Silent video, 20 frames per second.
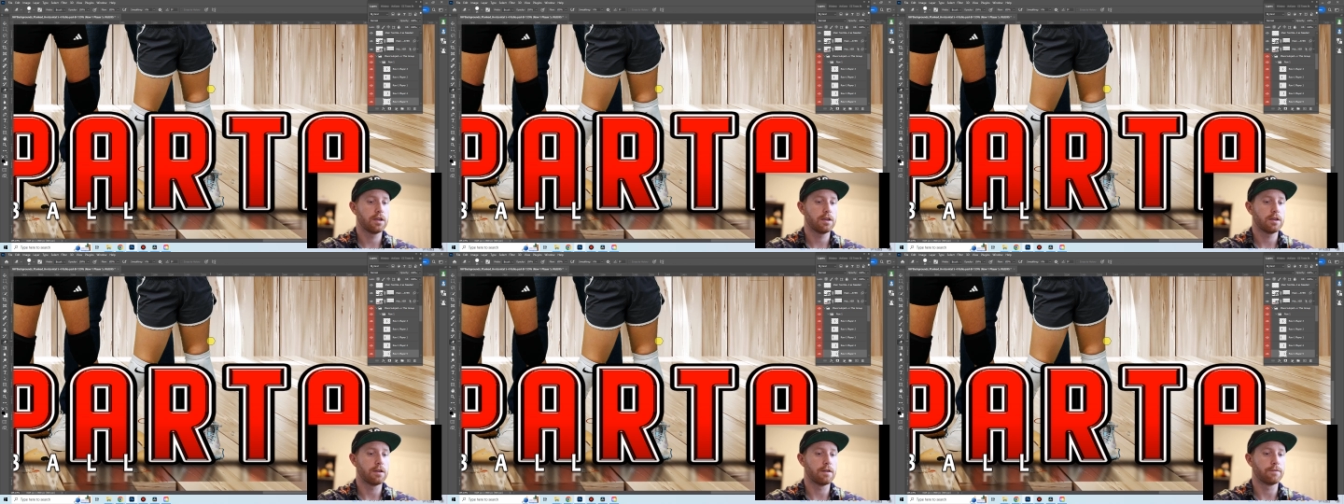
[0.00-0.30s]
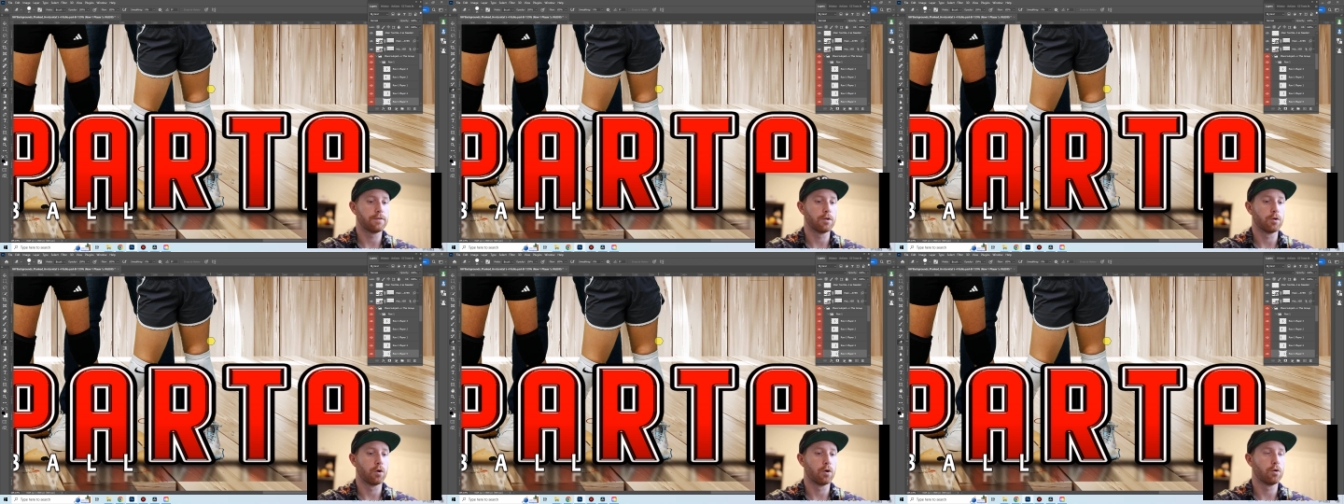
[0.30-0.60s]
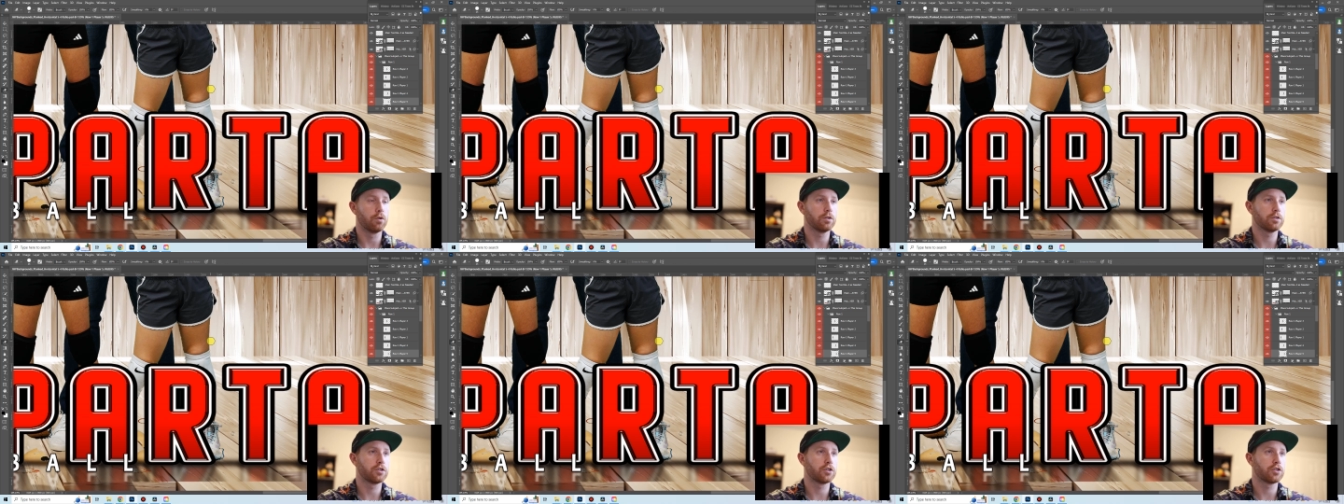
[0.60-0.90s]
If you
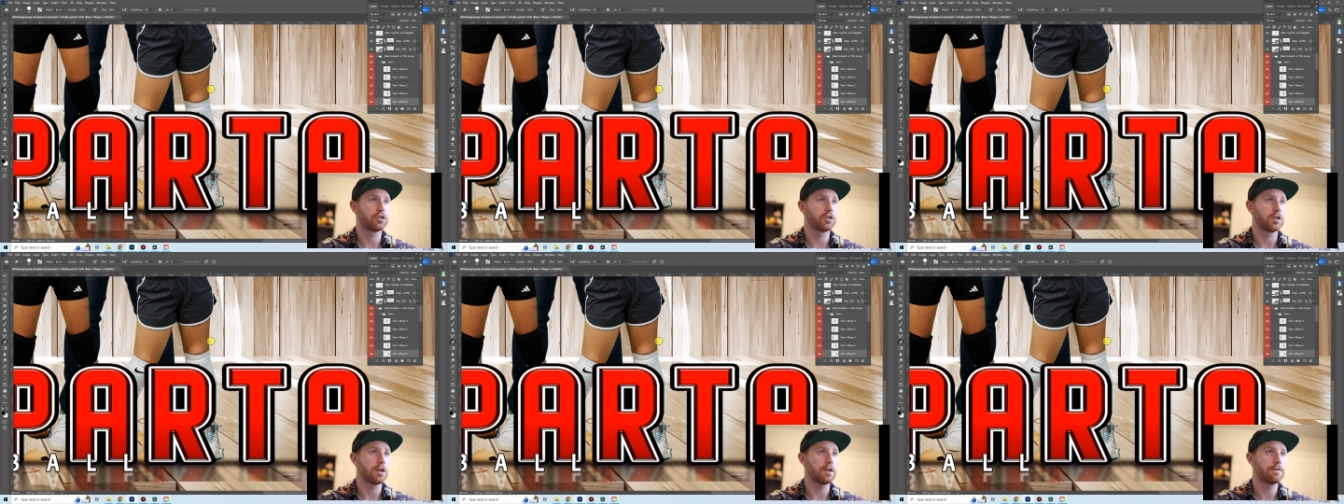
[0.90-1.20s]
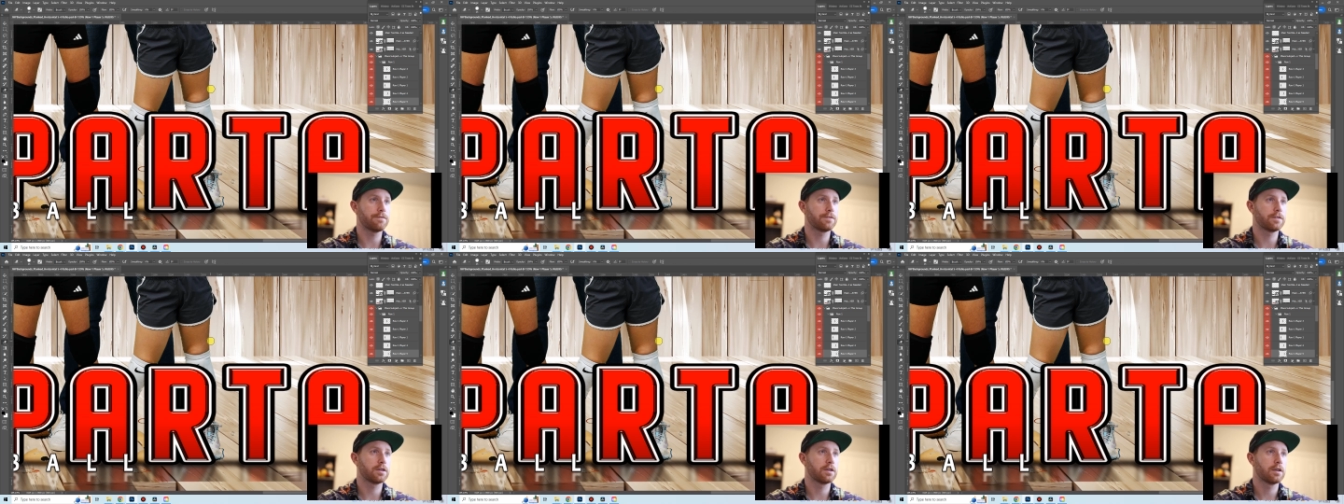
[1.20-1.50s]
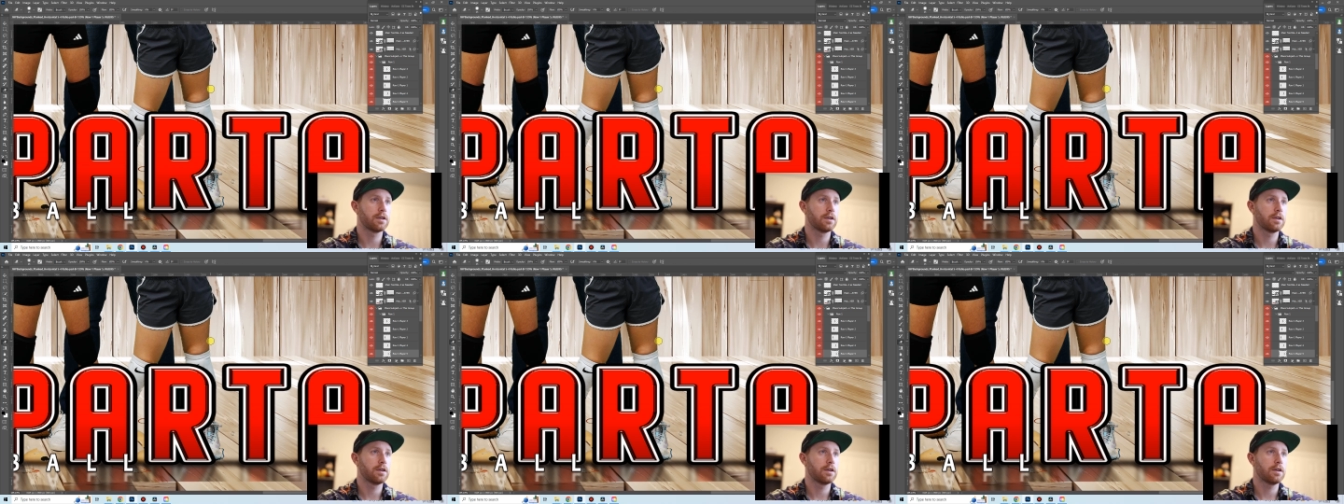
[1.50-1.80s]
hold shift
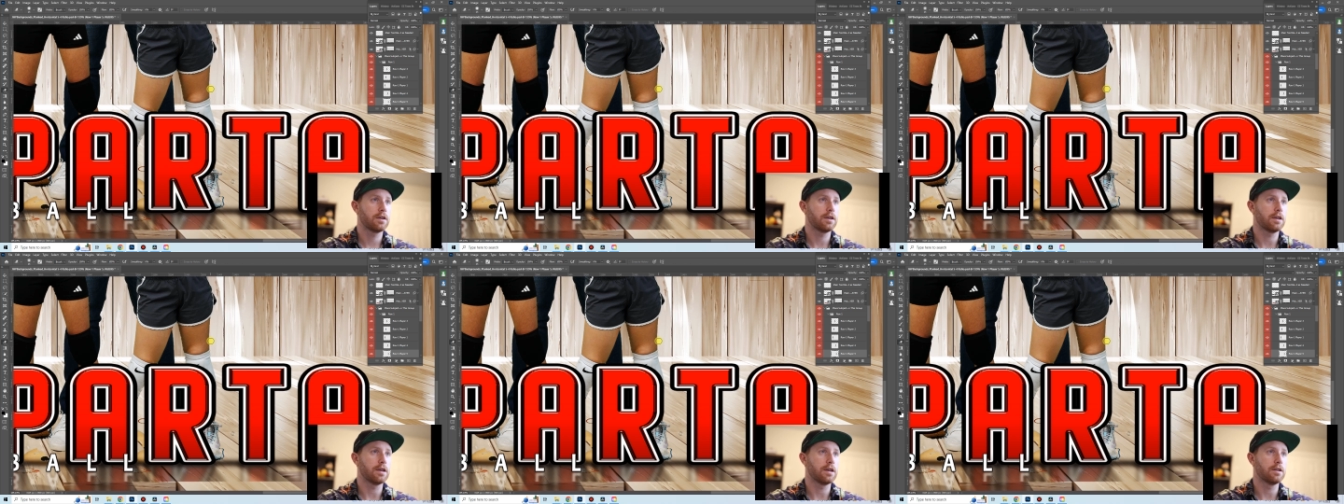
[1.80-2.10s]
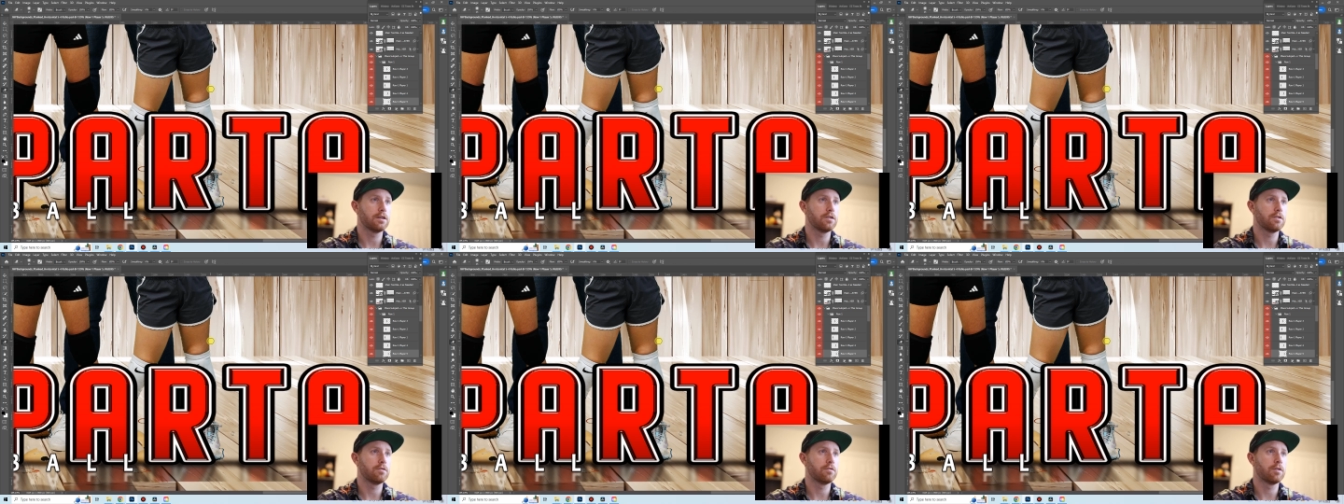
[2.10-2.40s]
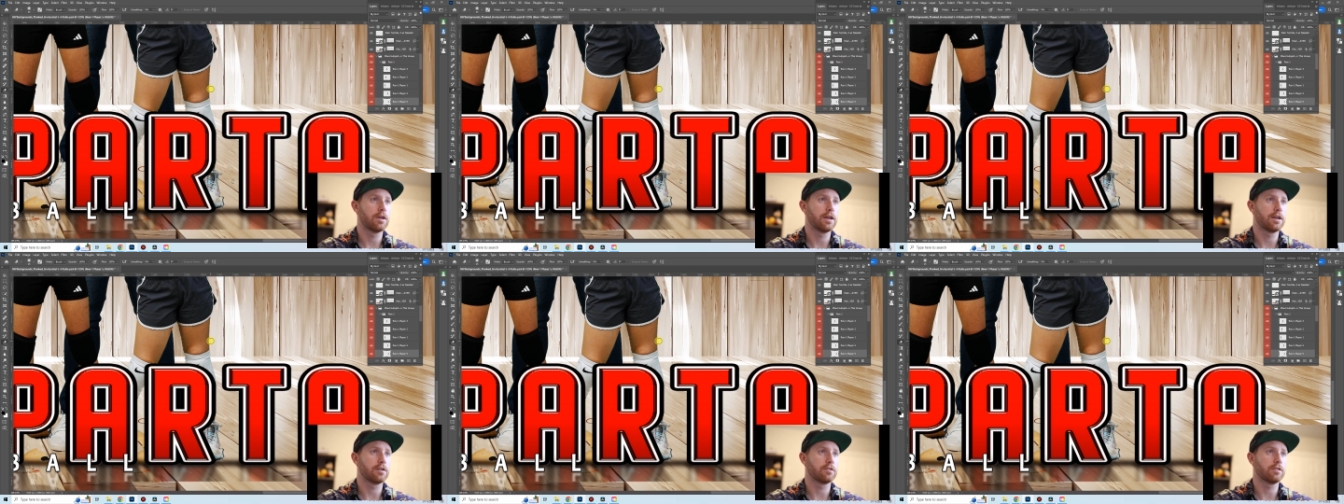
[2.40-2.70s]
and you
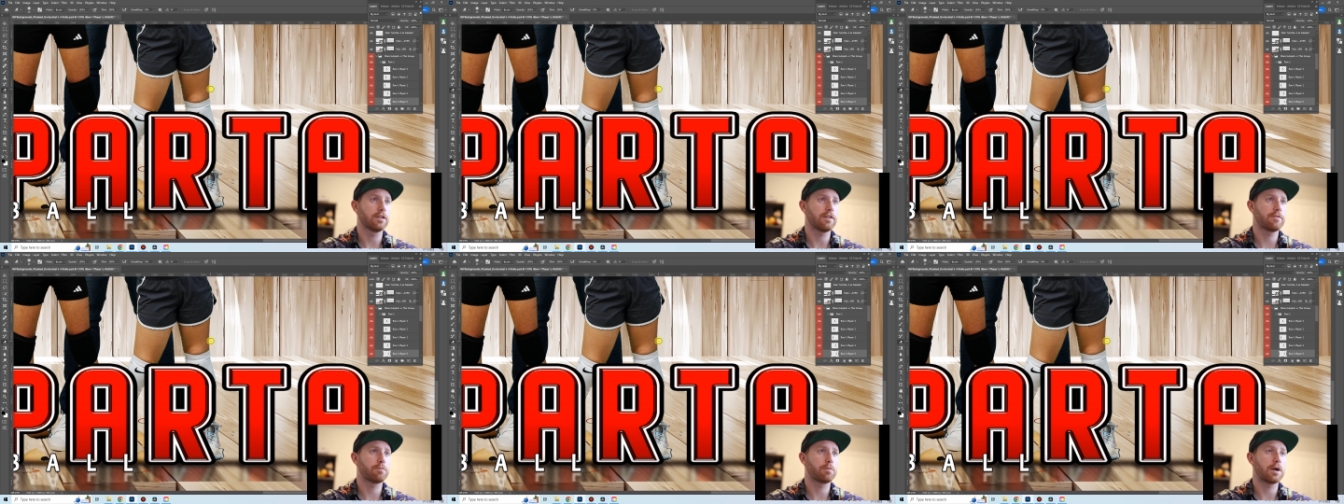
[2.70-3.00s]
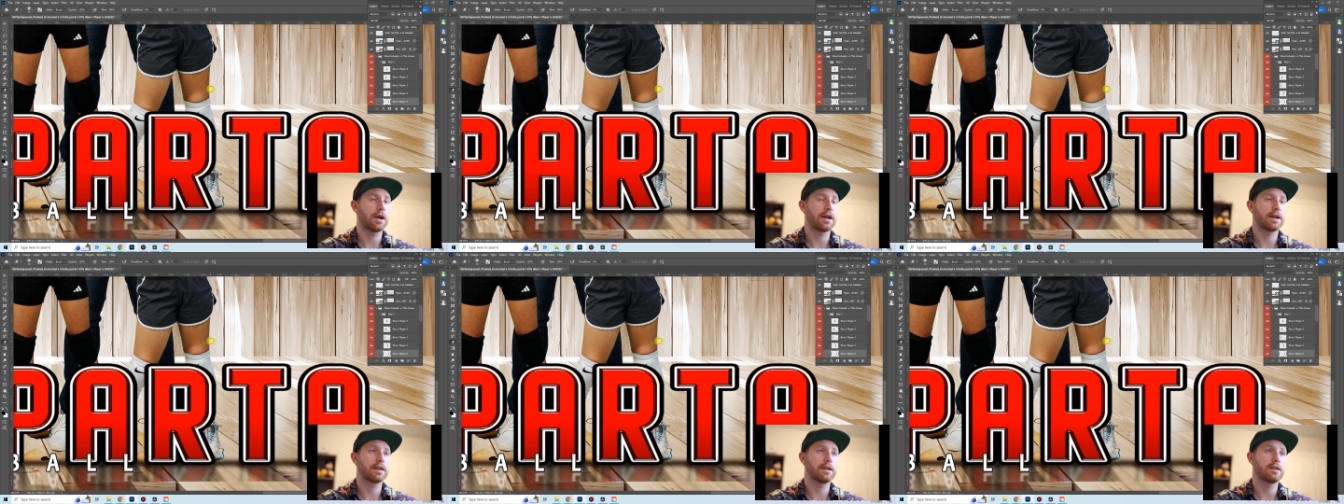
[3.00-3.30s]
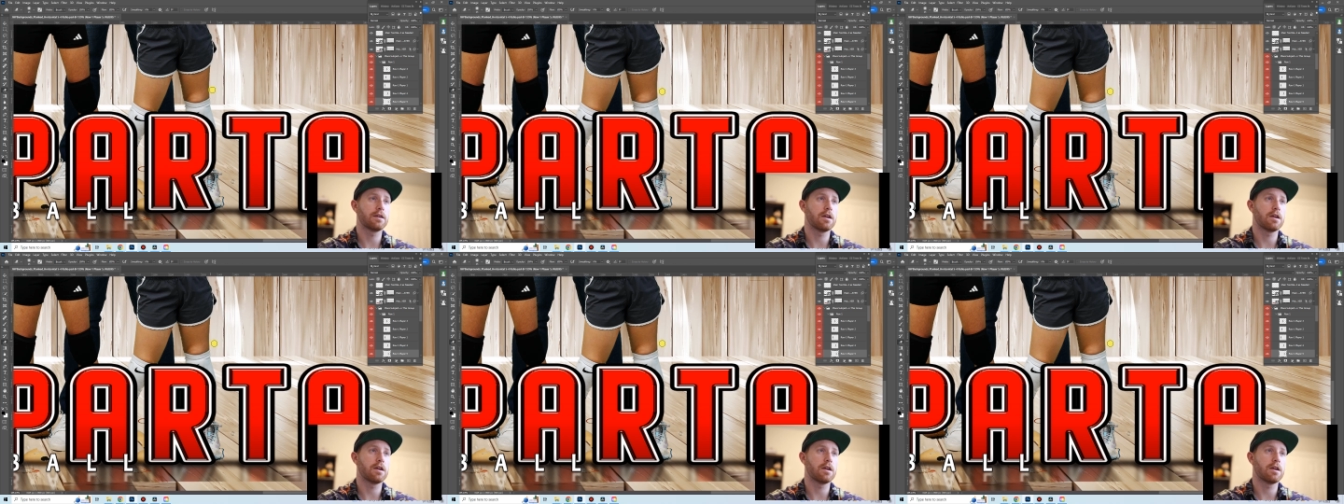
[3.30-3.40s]
hit your left bracket,